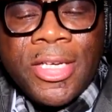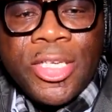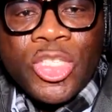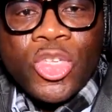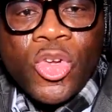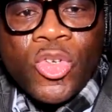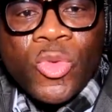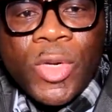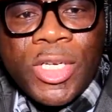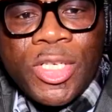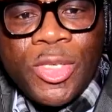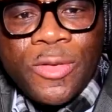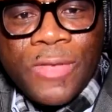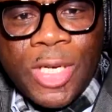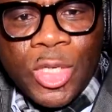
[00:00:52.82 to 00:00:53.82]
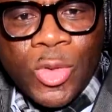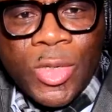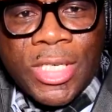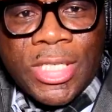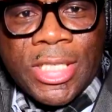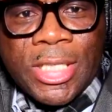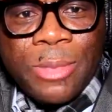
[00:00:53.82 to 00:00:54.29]
So 20 over
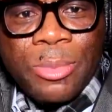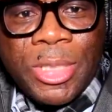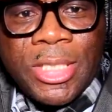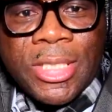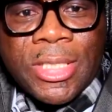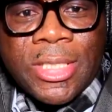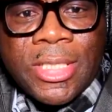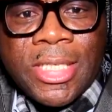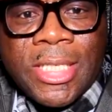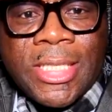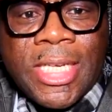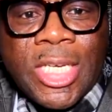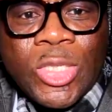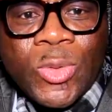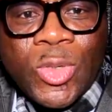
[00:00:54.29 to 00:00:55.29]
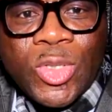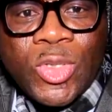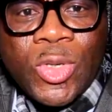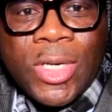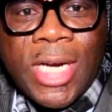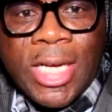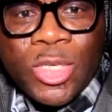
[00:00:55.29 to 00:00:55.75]
20 means the test was
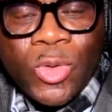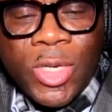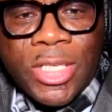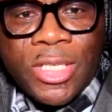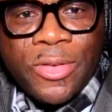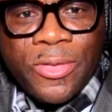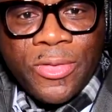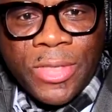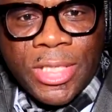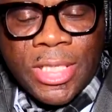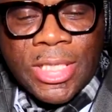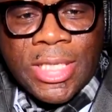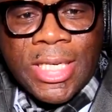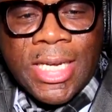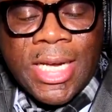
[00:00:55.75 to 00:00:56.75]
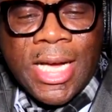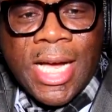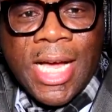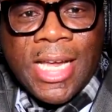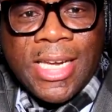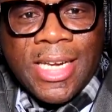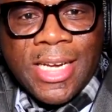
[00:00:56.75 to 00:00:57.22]
done at 20 feet
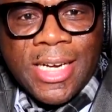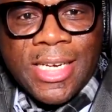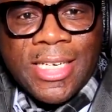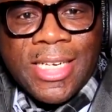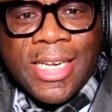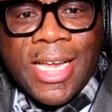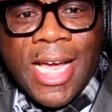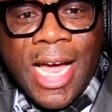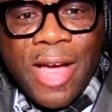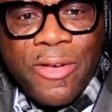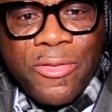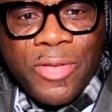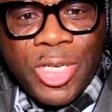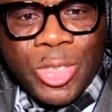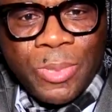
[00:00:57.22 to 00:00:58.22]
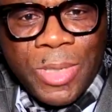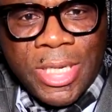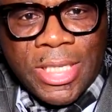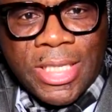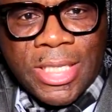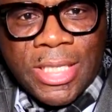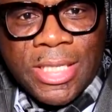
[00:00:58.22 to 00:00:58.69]
and uh, the average
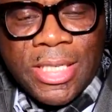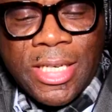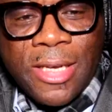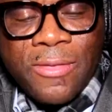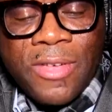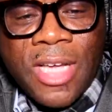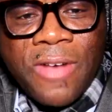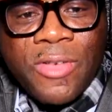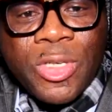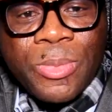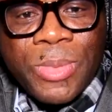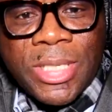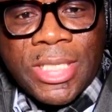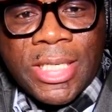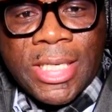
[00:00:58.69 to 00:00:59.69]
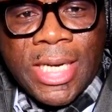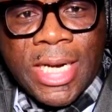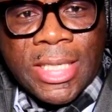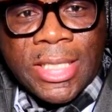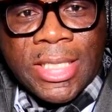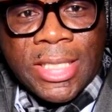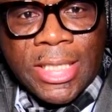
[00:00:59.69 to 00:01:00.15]
person, if the average person
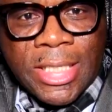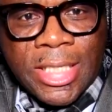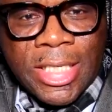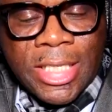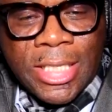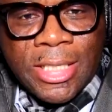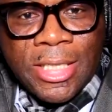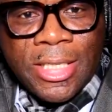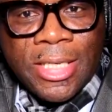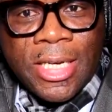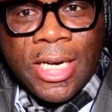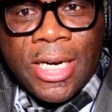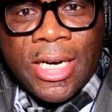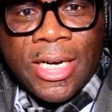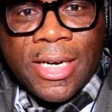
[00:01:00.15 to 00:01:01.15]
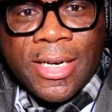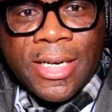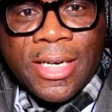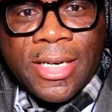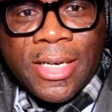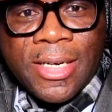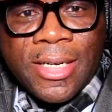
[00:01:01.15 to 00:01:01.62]
can see
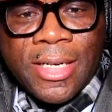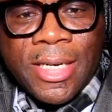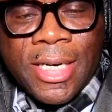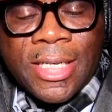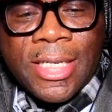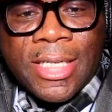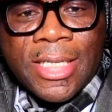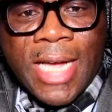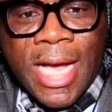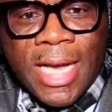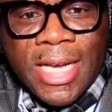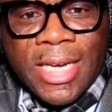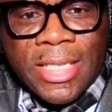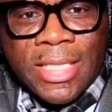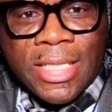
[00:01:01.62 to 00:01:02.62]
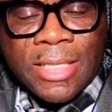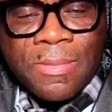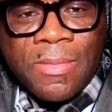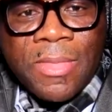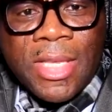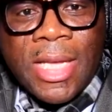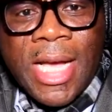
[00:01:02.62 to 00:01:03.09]
uh, at the target
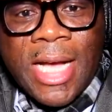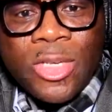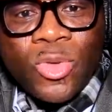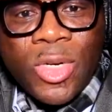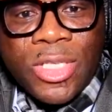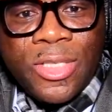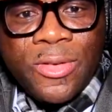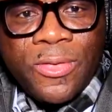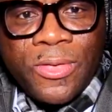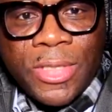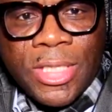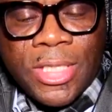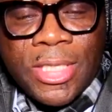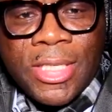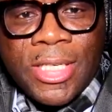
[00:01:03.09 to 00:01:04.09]
at 20 feet,